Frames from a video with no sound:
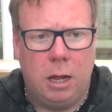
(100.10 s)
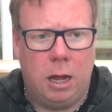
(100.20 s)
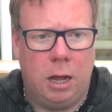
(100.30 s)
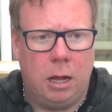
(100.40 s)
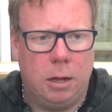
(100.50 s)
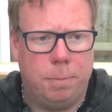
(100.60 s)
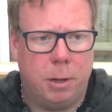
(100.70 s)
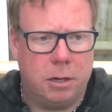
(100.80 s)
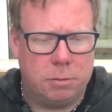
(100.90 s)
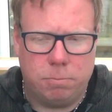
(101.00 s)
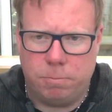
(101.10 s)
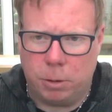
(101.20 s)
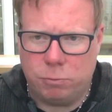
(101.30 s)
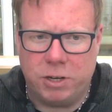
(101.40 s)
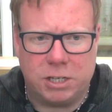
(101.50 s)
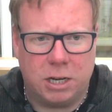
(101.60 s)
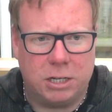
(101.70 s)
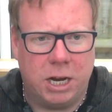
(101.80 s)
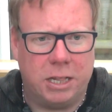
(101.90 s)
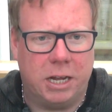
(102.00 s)
But most recently
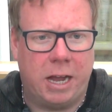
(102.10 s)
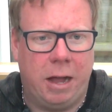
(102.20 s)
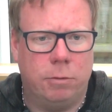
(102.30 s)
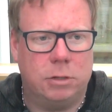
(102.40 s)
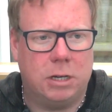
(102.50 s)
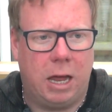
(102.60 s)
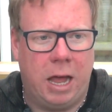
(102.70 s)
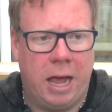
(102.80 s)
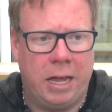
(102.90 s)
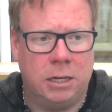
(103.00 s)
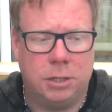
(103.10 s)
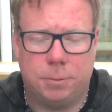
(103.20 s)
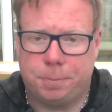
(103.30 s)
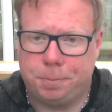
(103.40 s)
checked the accounts, and